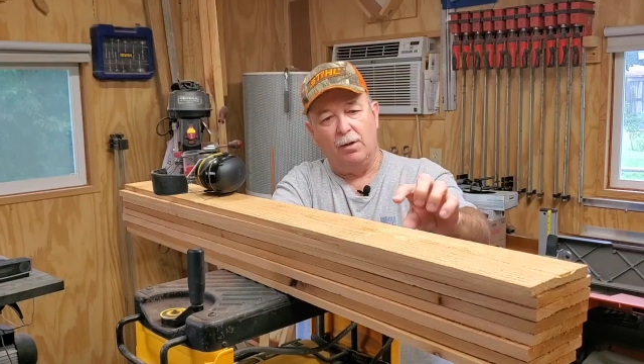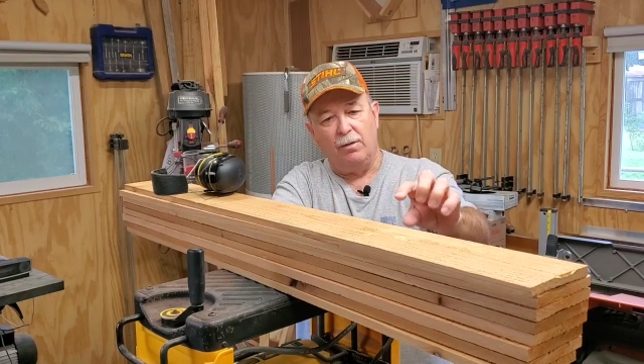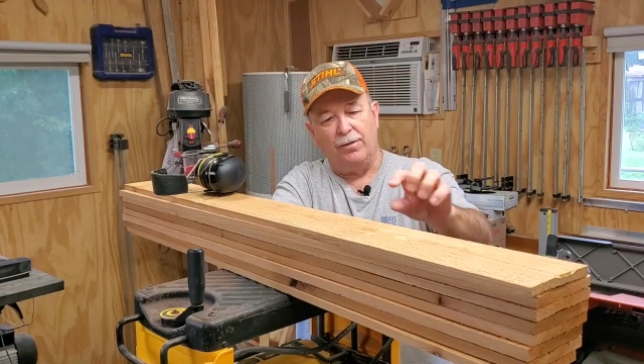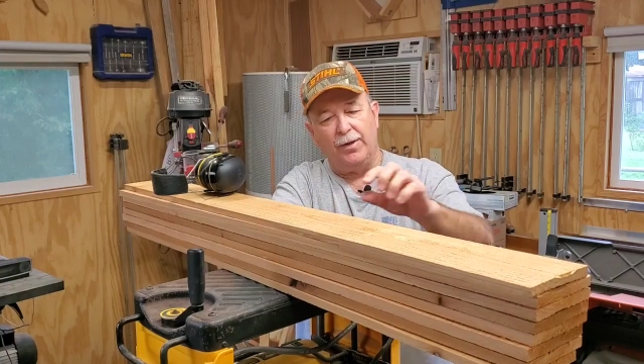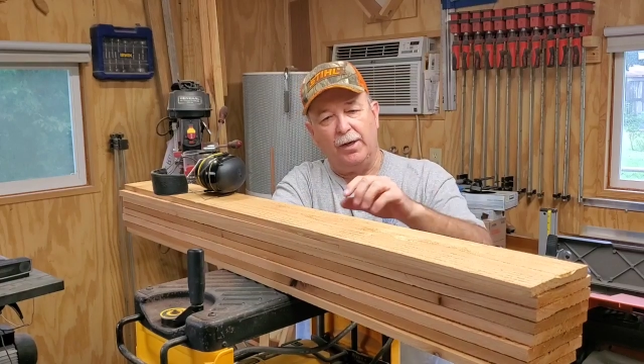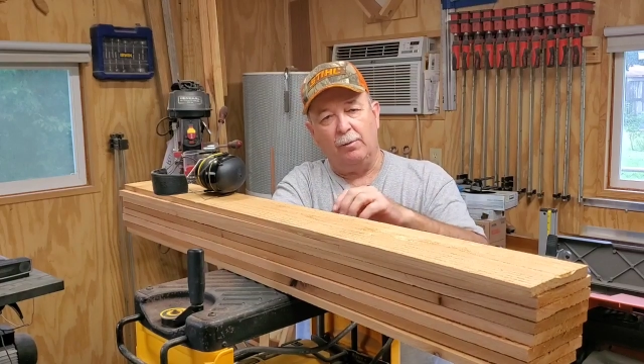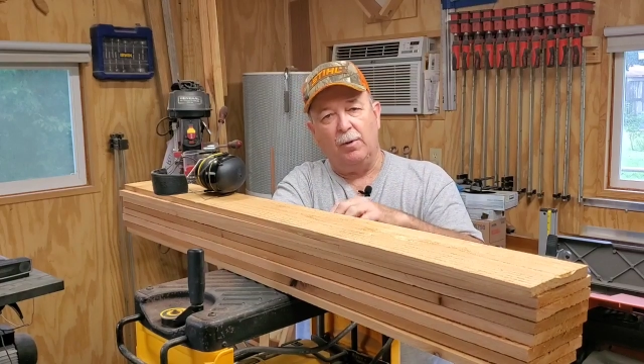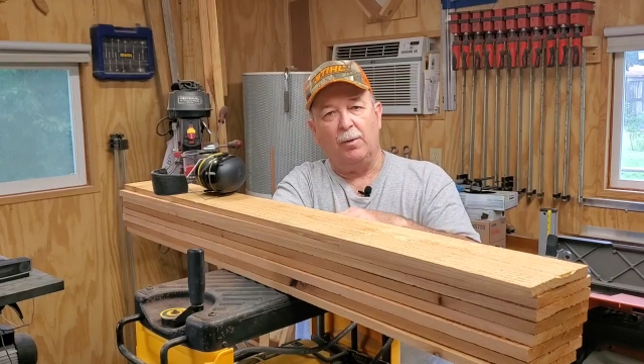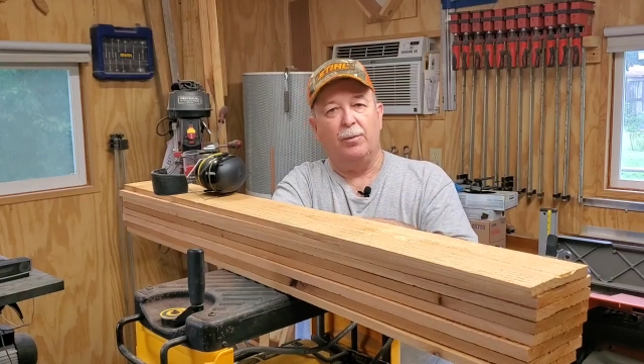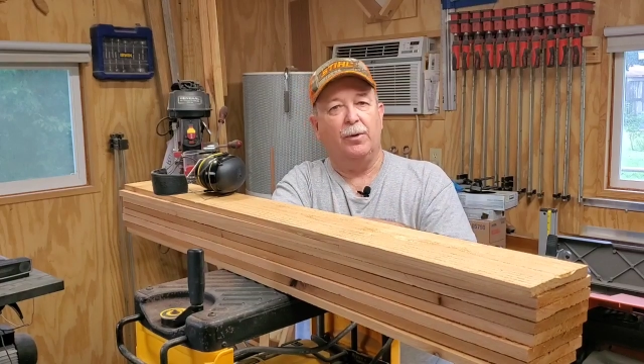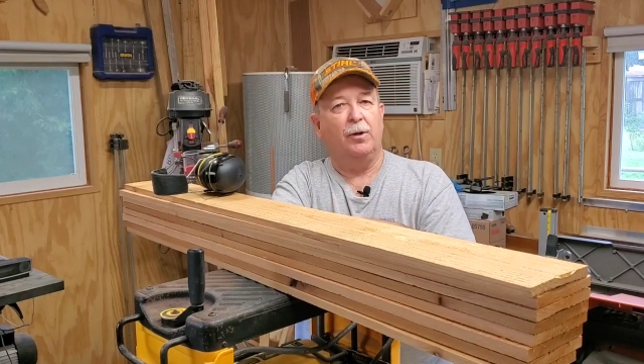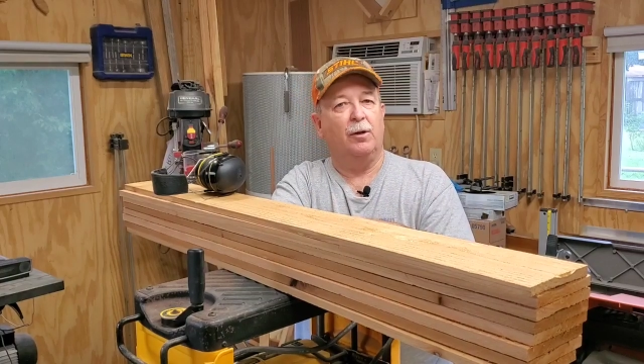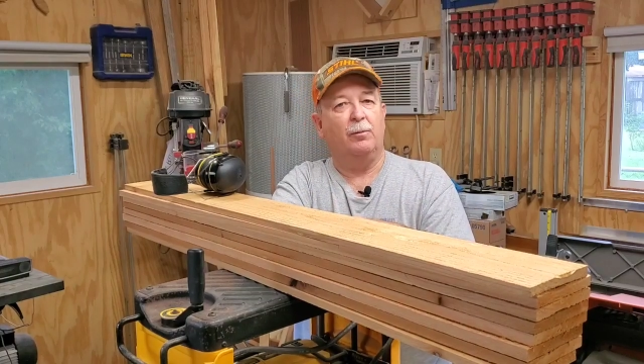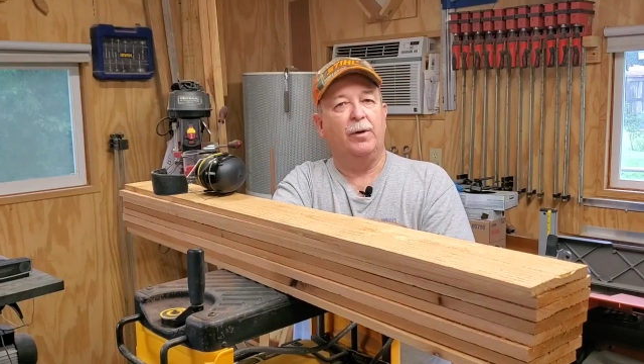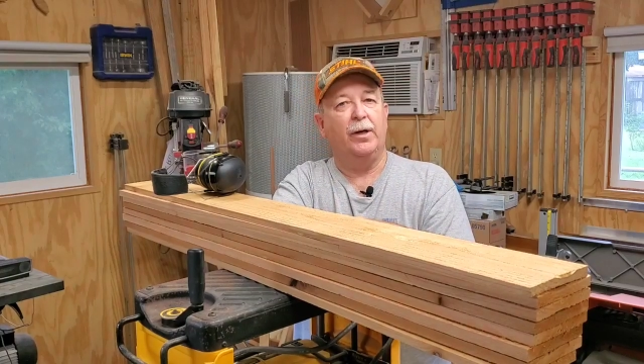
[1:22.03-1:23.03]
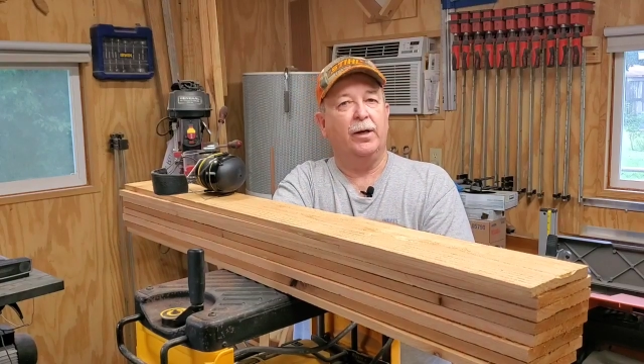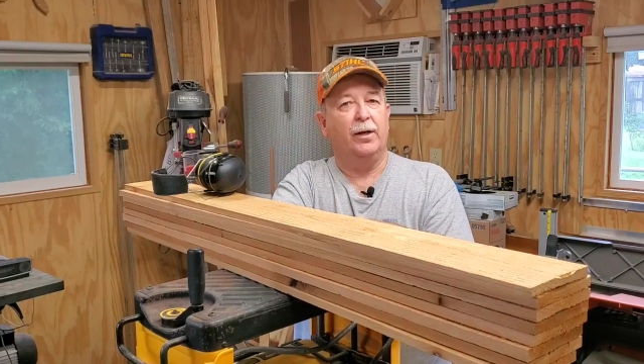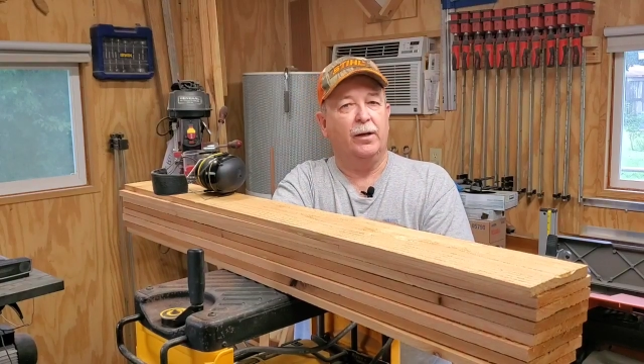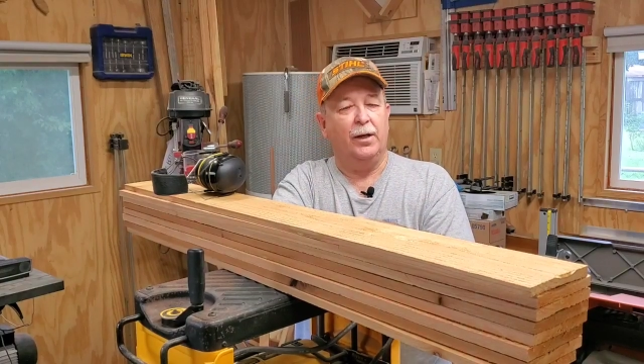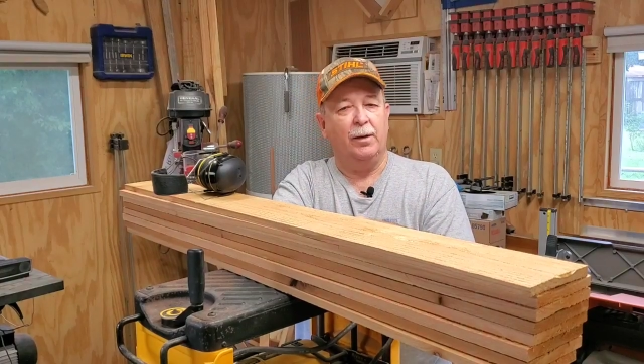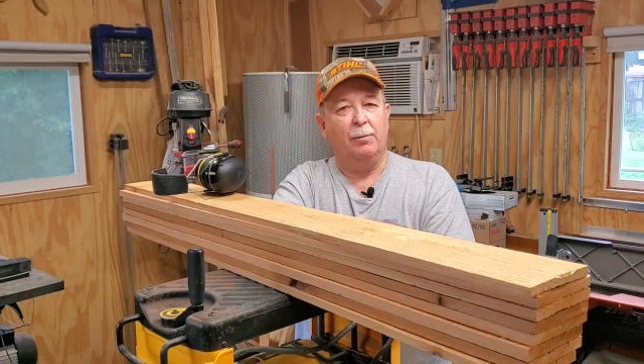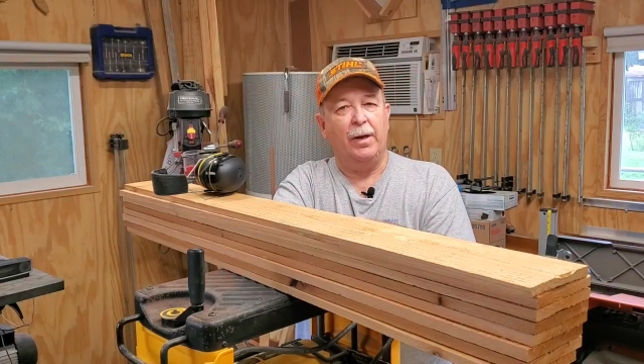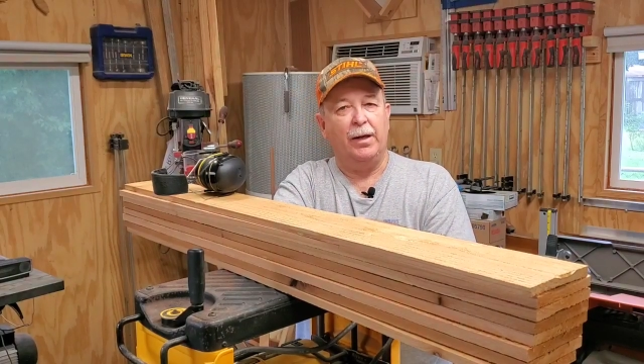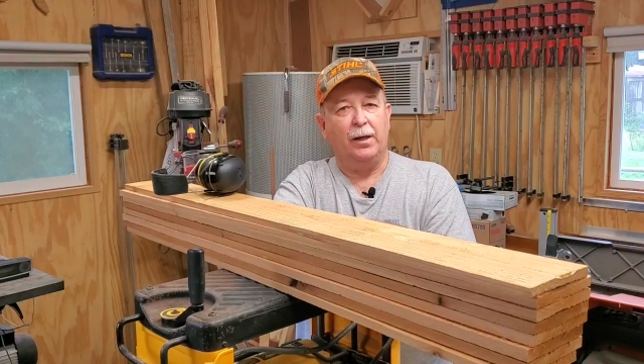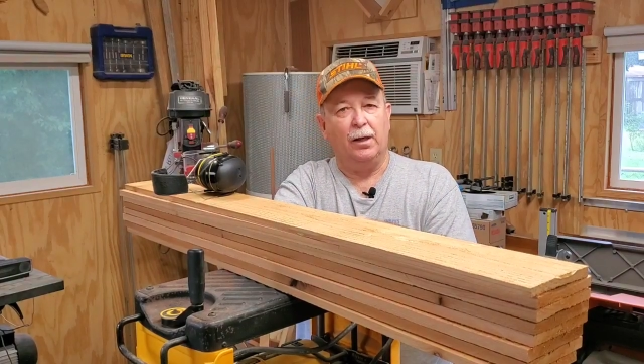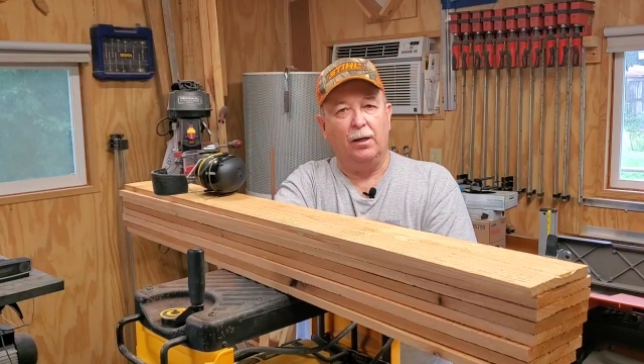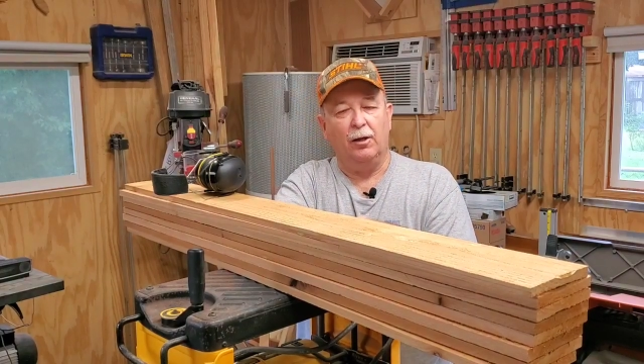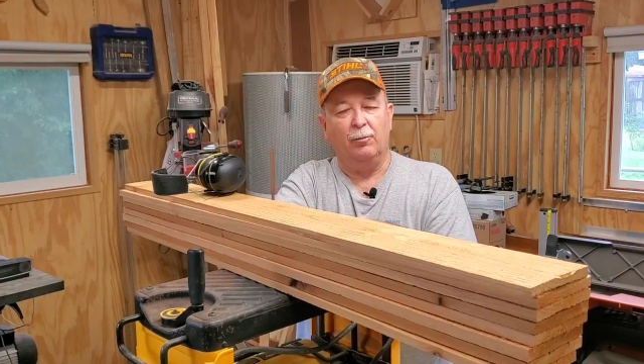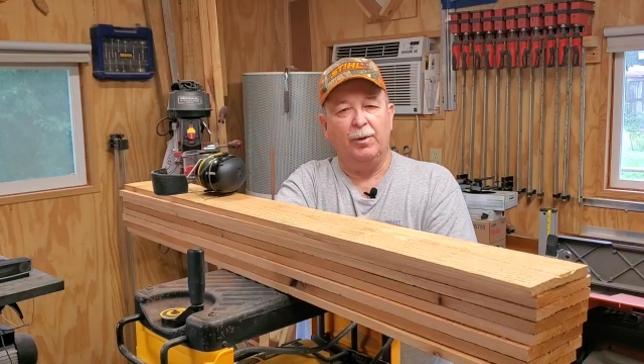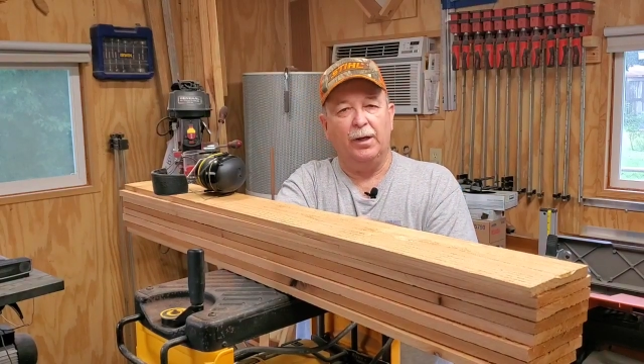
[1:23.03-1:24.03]
thin them up a little bit, and make it a
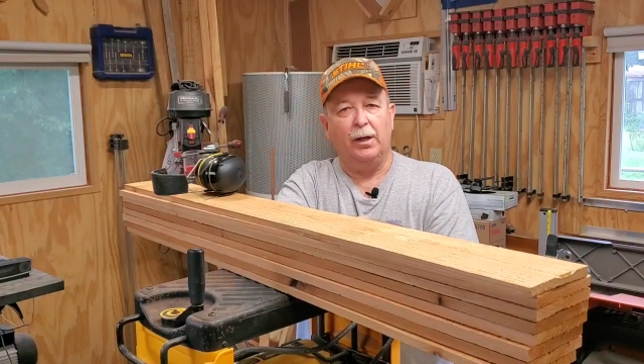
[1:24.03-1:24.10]
little bit